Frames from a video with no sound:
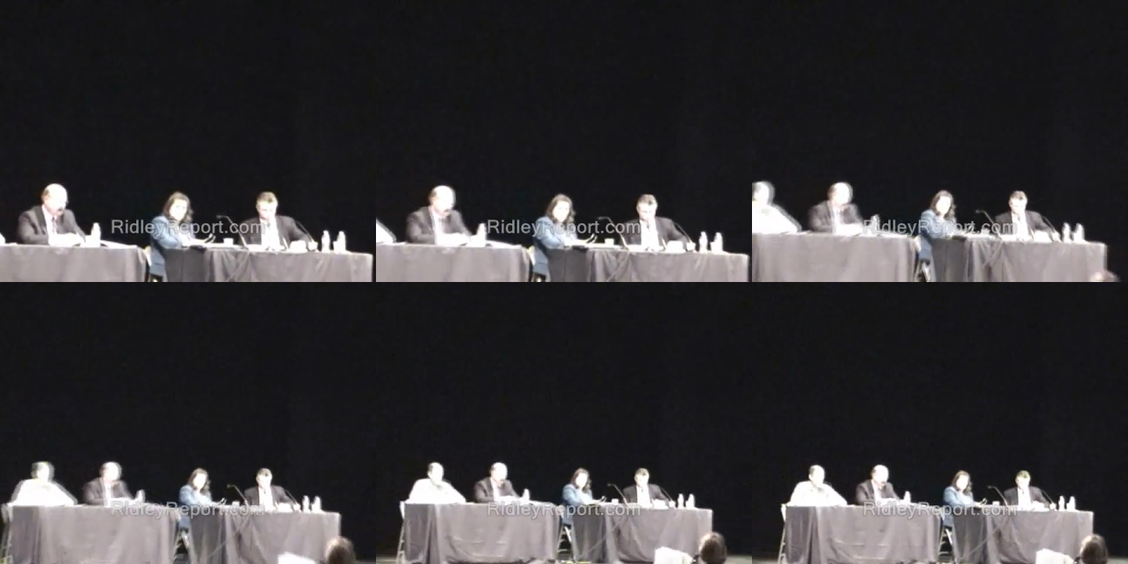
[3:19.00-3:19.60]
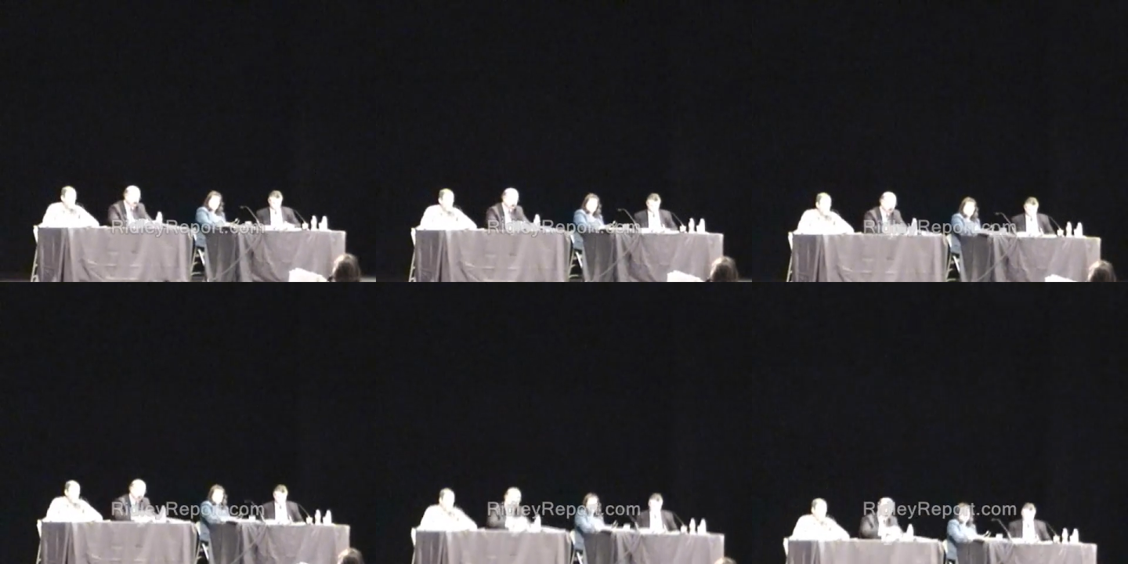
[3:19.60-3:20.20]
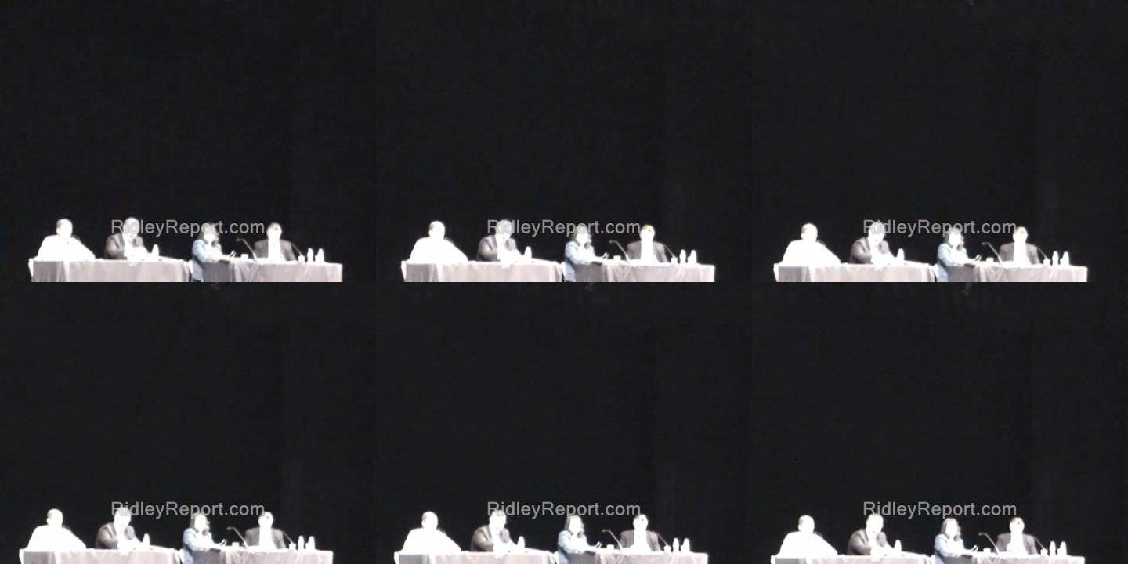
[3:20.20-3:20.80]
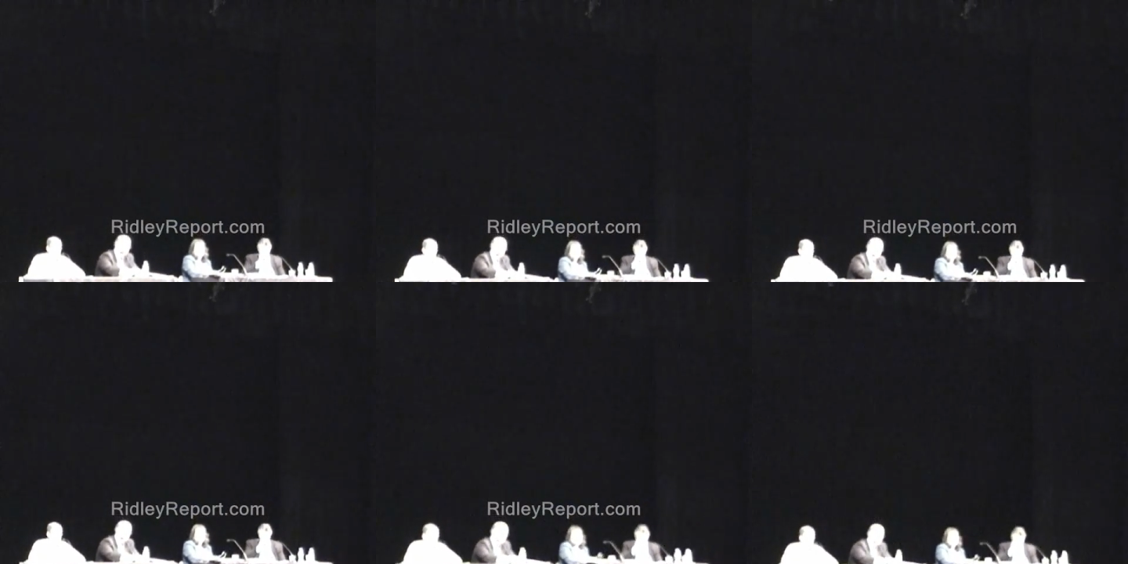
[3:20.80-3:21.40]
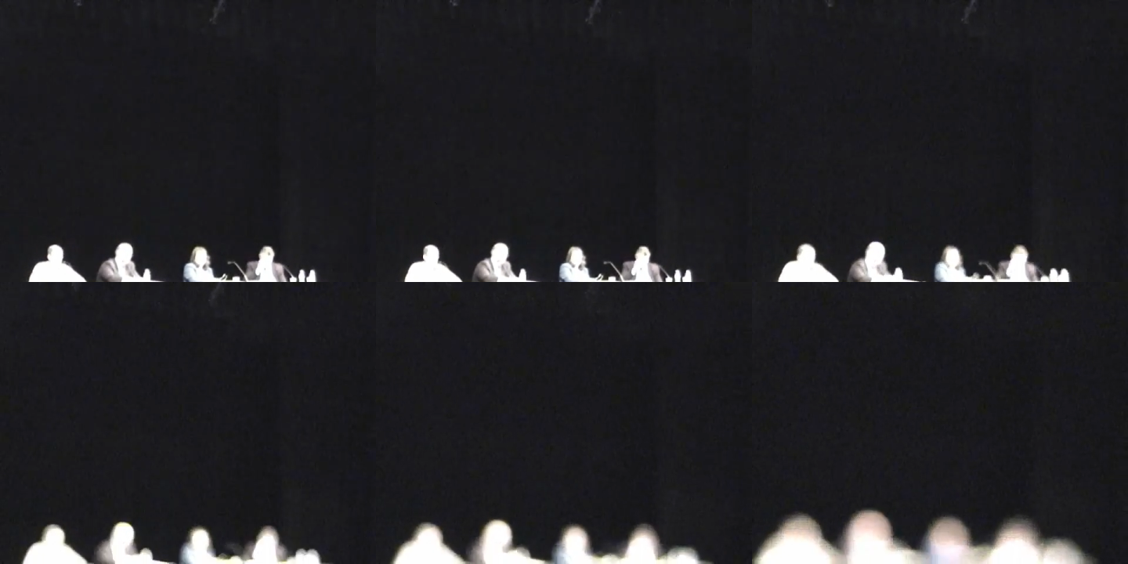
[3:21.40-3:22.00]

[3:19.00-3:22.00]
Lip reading: [unreadable: no face in view]